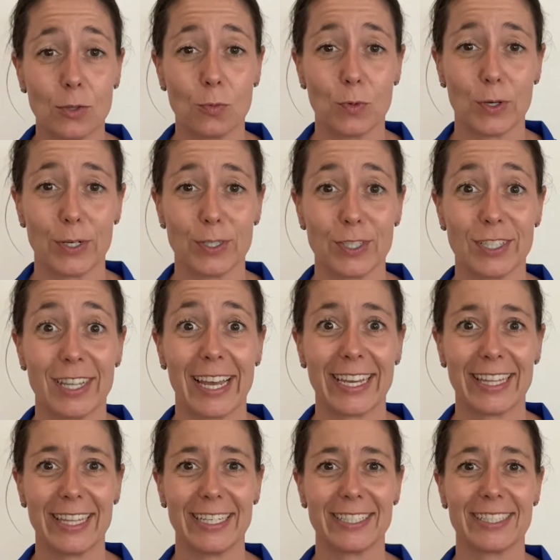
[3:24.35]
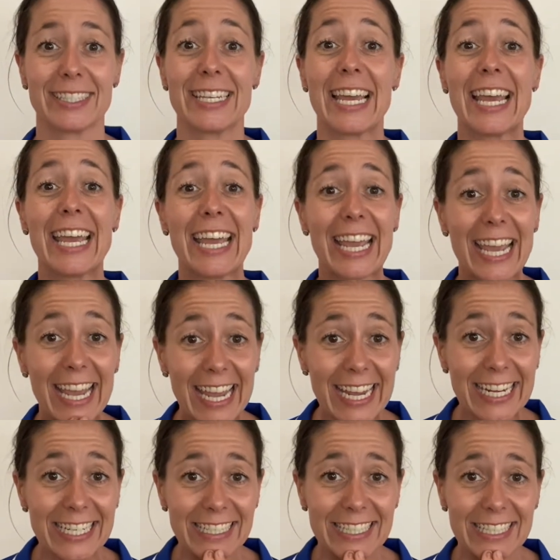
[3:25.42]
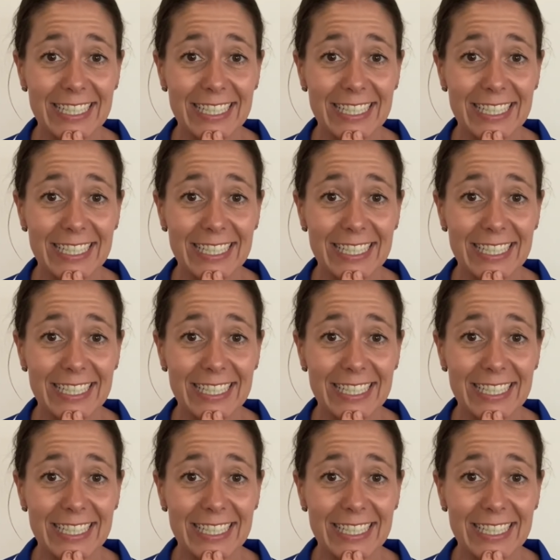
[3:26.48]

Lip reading: word, like this. Eat